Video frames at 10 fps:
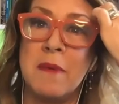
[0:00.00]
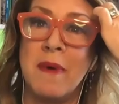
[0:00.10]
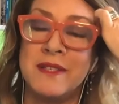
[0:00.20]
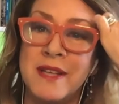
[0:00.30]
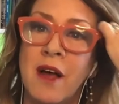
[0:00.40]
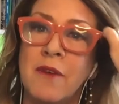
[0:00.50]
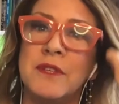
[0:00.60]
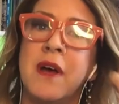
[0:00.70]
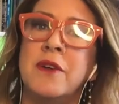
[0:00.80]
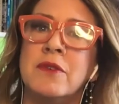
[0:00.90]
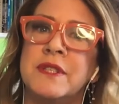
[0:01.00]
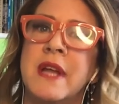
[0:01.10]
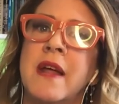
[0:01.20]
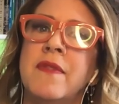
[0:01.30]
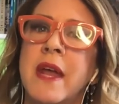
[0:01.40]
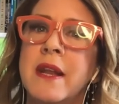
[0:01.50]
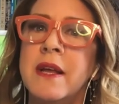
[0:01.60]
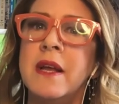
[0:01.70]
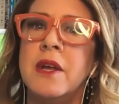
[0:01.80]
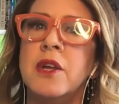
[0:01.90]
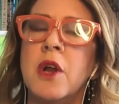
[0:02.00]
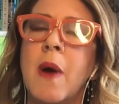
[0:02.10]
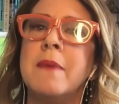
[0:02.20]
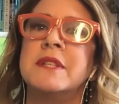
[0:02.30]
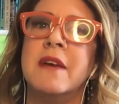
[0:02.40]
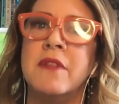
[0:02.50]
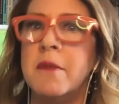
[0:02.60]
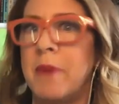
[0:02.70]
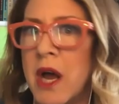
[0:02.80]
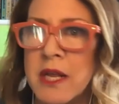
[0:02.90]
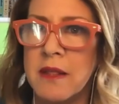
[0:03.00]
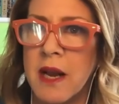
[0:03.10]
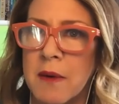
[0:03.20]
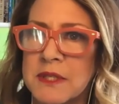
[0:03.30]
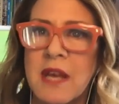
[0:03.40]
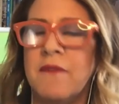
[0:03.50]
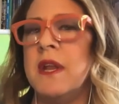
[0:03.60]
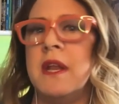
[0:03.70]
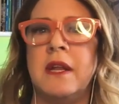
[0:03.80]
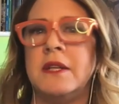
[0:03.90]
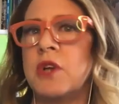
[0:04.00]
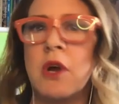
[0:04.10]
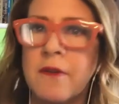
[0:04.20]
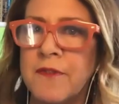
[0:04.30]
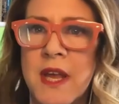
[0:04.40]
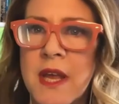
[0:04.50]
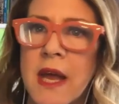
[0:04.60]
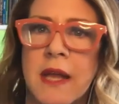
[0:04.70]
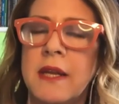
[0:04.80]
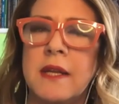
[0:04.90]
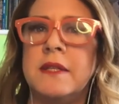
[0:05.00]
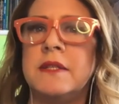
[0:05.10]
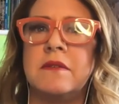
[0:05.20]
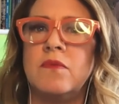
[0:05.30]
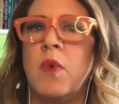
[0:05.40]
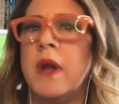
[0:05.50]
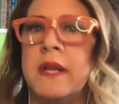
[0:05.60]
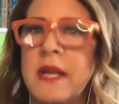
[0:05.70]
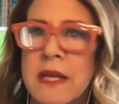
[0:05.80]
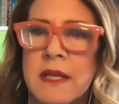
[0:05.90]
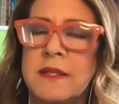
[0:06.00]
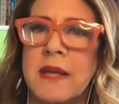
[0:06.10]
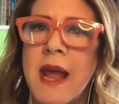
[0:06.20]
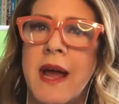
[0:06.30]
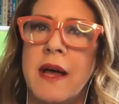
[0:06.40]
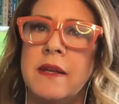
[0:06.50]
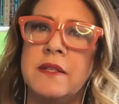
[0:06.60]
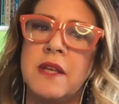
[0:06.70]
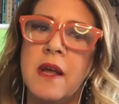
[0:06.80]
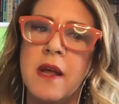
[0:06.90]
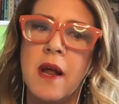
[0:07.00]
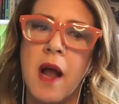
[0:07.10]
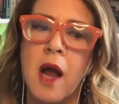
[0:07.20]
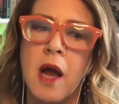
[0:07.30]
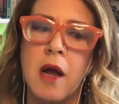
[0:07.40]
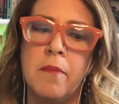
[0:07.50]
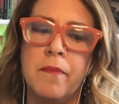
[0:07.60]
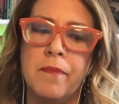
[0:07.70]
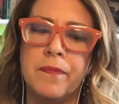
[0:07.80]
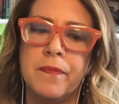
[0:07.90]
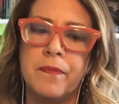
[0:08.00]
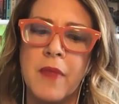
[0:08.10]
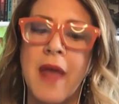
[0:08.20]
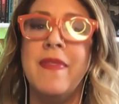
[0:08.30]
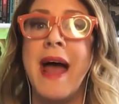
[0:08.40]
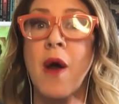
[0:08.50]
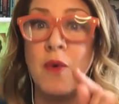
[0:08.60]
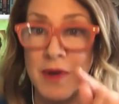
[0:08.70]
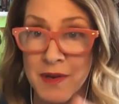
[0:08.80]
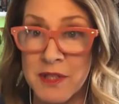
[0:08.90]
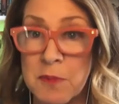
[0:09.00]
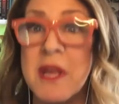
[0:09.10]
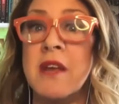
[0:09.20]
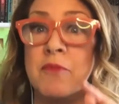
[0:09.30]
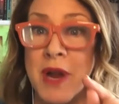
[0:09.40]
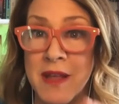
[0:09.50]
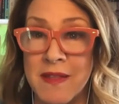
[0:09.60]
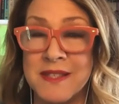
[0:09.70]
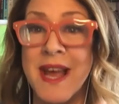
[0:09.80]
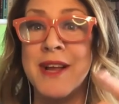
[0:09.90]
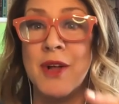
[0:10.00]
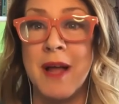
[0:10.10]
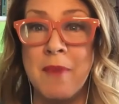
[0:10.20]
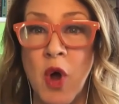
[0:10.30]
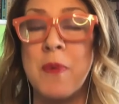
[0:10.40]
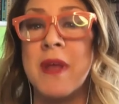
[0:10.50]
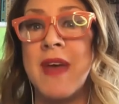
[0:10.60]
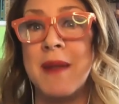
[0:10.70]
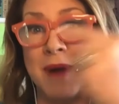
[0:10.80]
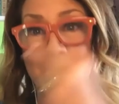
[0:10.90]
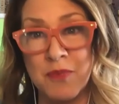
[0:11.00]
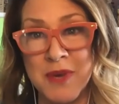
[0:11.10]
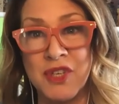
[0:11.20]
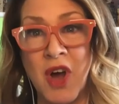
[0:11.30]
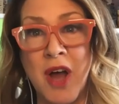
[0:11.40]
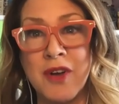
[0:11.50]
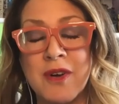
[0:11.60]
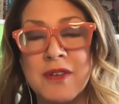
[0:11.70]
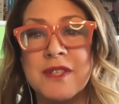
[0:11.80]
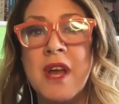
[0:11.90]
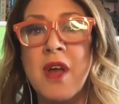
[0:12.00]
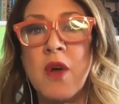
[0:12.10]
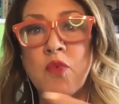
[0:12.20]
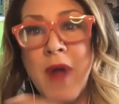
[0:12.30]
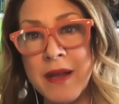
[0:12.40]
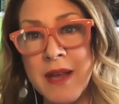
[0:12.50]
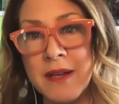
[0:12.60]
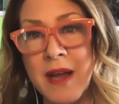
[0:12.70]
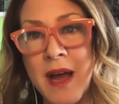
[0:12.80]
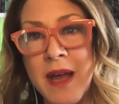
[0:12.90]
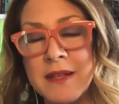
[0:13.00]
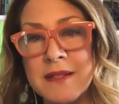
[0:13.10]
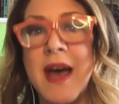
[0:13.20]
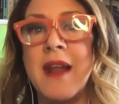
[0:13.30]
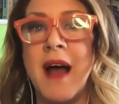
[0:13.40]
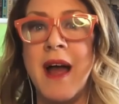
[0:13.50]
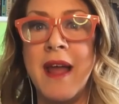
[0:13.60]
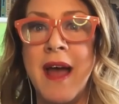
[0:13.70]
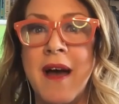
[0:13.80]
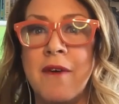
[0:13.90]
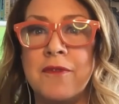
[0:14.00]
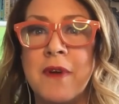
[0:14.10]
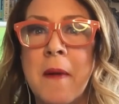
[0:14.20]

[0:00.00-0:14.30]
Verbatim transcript: myself to understand that you know, I was given the body that I was given and it's curvy and it is what it is. And, um, and now speaking of breaking the cycle, I'm hoping that my three daughters recognize that I have